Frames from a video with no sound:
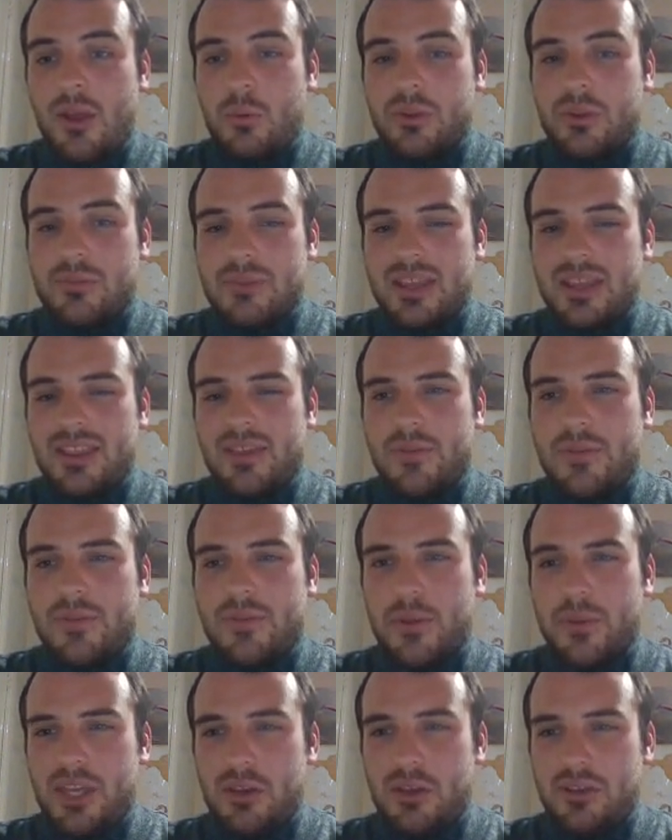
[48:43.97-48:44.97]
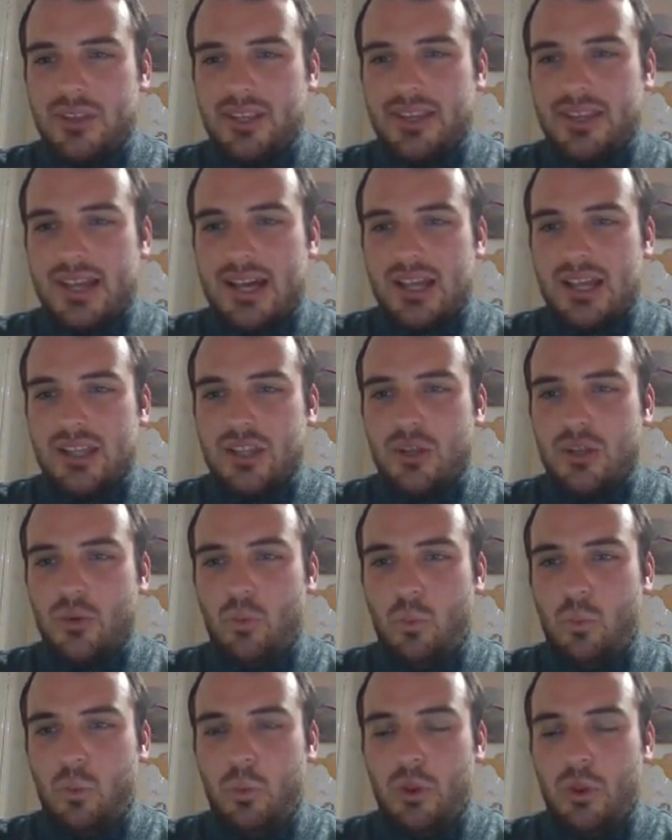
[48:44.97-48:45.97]
which means if you were using that,
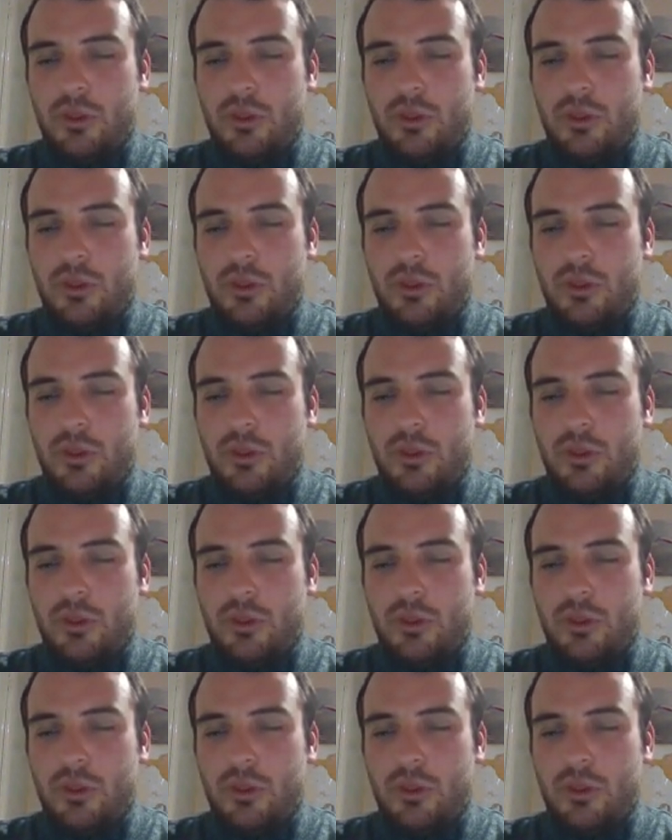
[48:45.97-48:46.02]
you